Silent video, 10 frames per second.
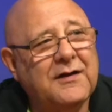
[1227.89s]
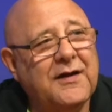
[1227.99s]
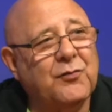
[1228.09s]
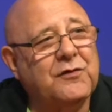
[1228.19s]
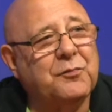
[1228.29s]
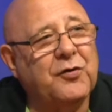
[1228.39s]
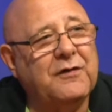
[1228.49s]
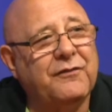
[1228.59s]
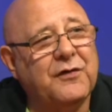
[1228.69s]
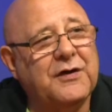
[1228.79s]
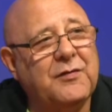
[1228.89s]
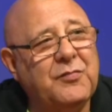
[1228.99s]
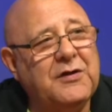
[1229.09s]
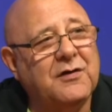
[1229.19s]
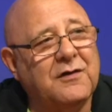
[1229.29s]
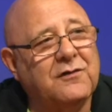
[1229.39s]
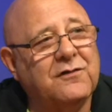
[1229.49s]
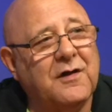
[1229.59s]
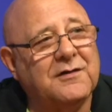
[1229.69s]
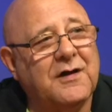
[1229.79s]
it was pretty funny
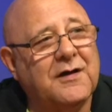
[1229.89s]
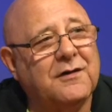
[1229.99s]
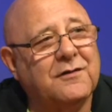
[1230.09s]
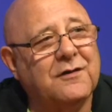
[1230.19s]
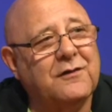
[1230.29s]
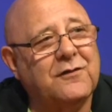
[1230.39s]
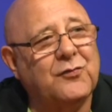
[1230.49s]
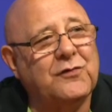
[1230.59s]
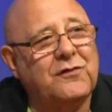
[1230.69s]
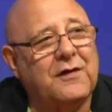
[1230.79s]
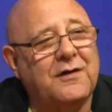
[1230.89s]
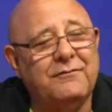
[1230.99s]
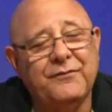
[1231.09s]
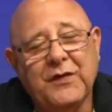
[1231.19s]
because a lot of the things that was said